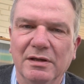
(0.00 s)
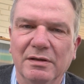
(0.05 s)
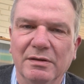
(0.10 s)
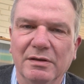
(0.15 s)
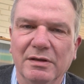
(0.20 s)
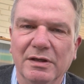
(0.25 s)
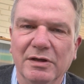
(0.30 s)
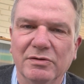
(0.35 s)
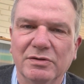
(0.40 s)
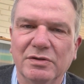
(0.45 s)

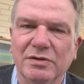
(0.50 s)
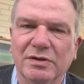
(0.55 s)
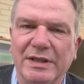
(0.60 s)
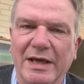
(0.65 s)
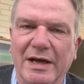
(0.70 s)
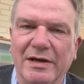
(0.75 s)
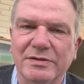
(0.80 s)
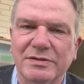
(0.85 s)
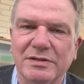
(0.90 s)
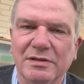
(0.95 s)
the year
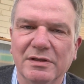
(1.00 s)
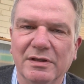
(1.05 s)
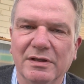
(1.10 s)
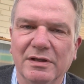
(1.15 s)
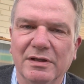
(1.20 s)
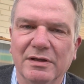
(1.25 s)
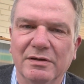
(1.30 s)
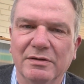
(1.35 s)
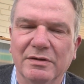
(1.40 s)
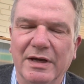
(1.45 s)
2000,
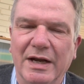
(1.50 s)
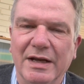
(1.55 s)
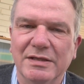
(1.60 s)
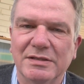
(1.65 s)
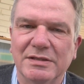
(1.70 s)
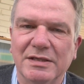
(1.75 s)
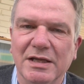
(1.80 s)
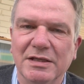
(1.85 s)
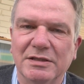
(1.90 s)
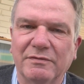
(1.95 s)
the United
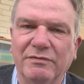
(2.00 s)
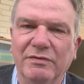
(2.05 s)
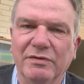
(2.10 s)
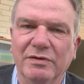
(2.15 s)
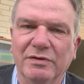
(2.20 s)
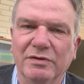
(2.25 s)
States Food